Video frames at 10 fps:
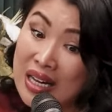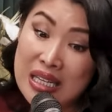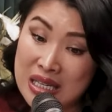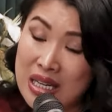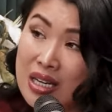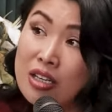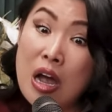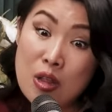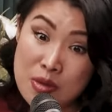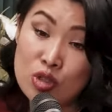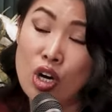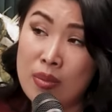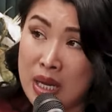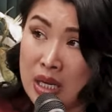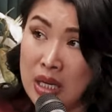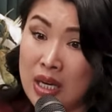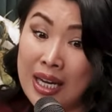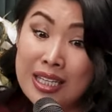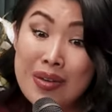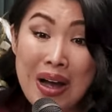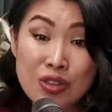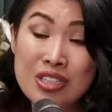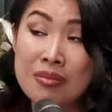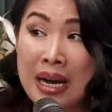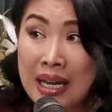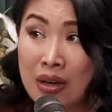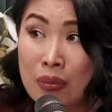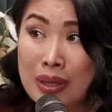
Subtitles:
honey, you have to be charming. Like, you have to smile